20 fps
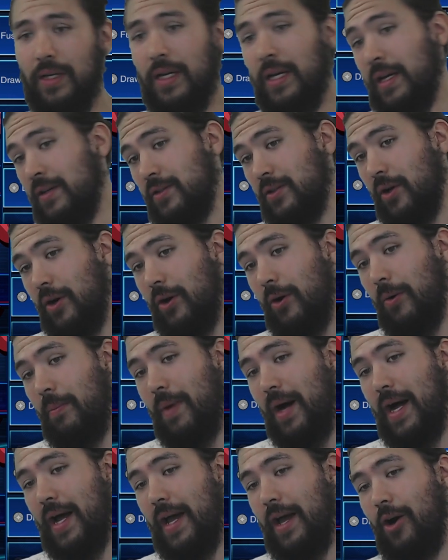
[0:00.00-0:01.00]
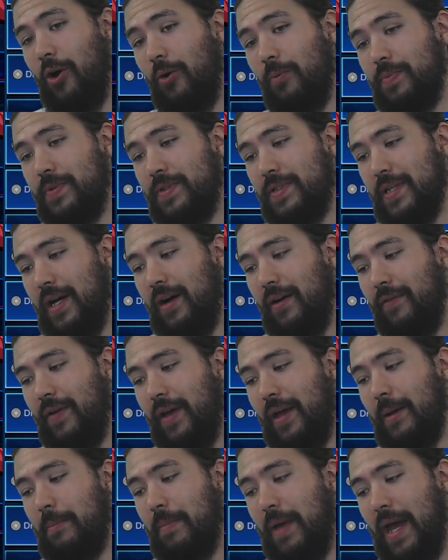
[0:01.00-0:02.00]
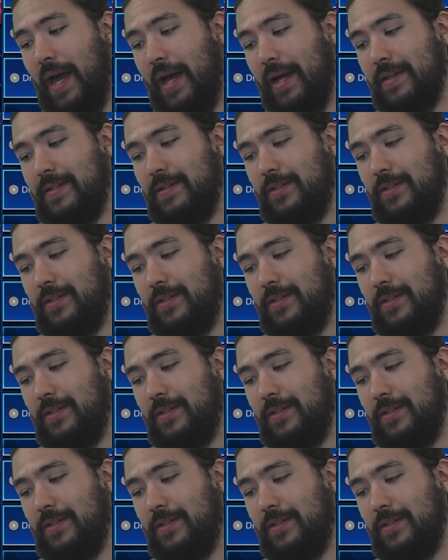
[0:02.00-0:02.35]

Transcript: So my hopes of a Mass